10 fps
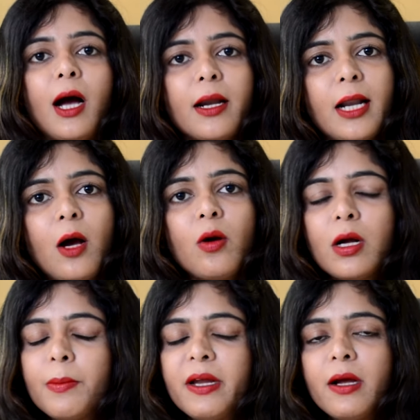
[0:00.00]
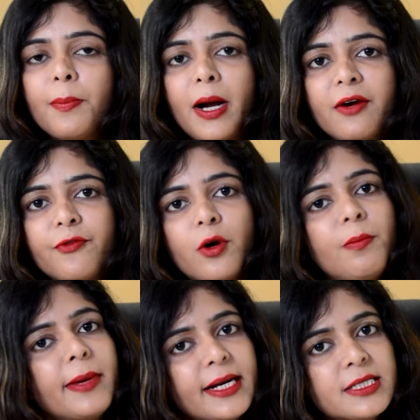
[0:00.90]
And now coming apart from
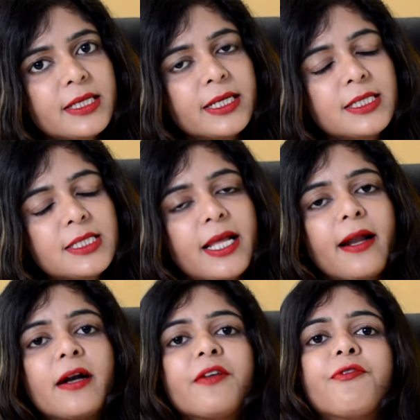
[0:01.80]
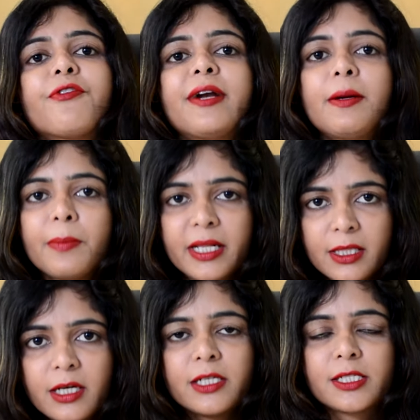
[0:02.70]
medicines, there are different
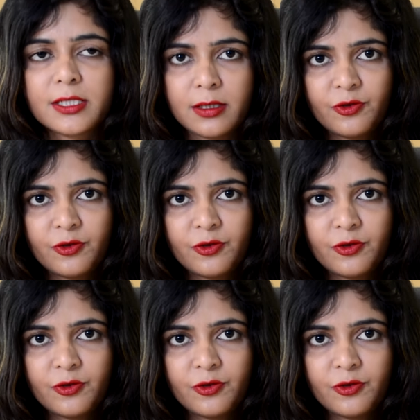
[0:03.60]
methods,